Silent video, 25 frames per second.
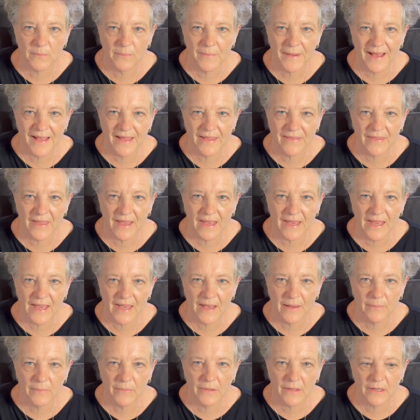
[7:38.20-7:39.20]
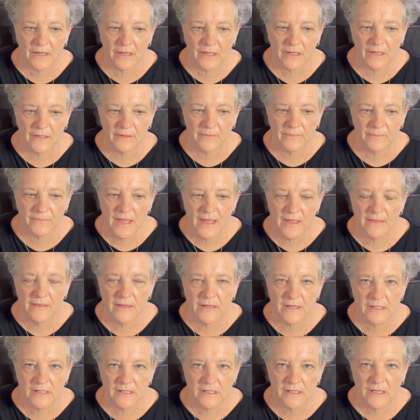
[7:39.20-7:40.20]
by the applicant.
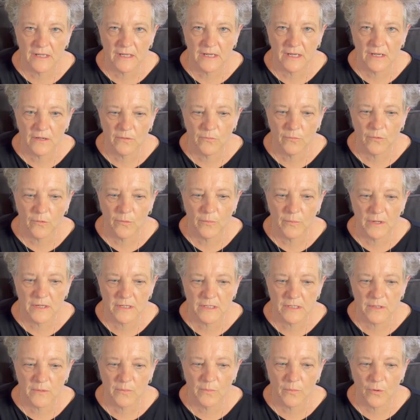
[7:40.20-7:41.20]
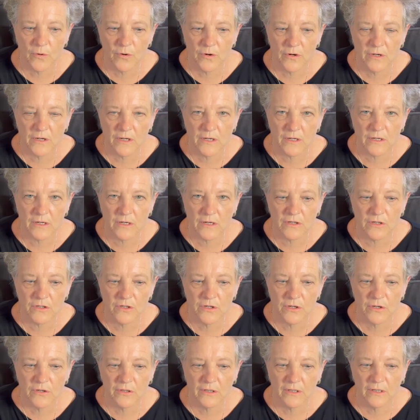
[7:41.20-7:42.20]
This lien will be subordinate
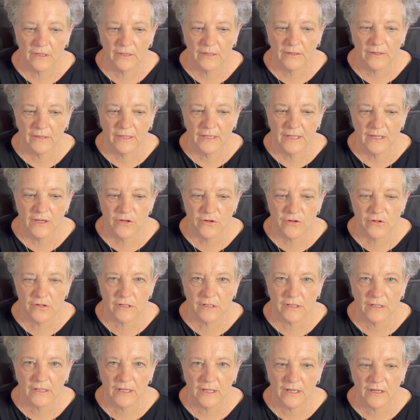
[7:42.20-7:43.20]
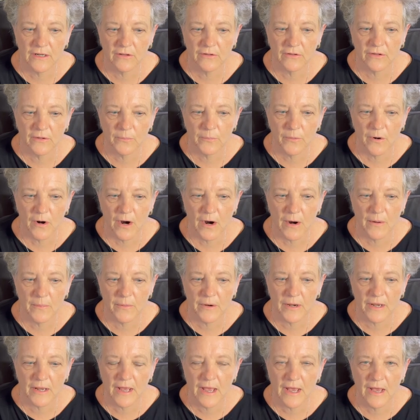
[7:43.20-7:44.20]
to the lender's lien on the
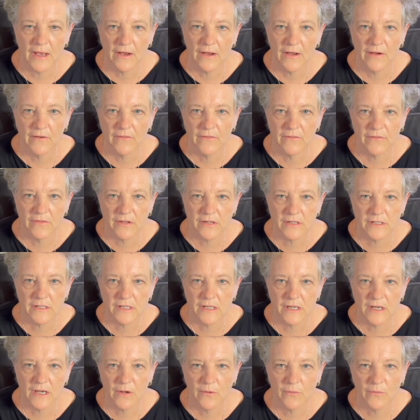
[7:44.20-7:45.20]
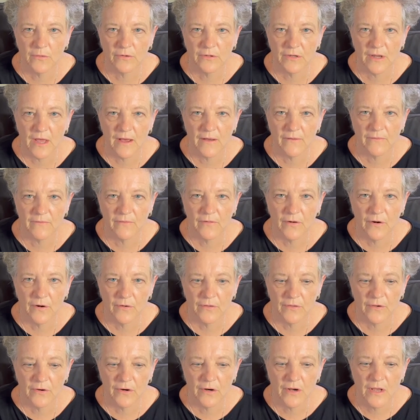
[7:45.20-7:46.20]
property. However, the city will not
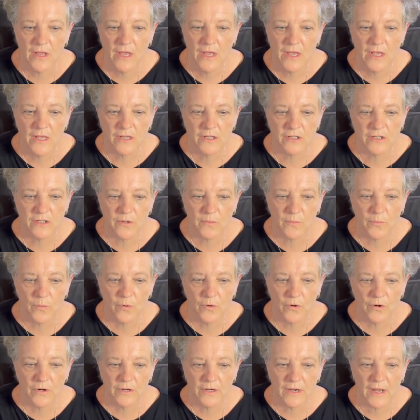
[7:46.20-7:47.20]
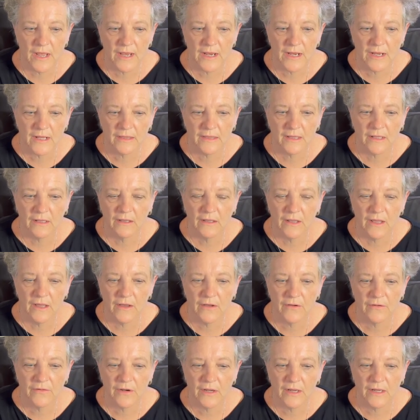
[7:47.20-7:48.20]
further subordinate the
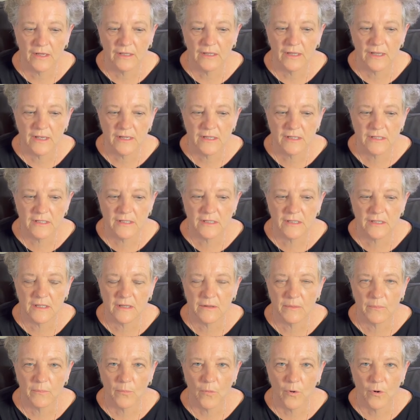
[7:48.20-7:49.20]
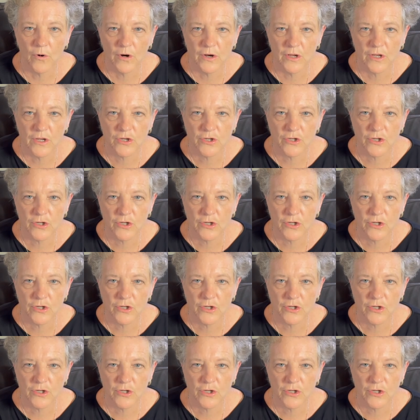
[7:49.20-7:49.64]
loan unless the mortgage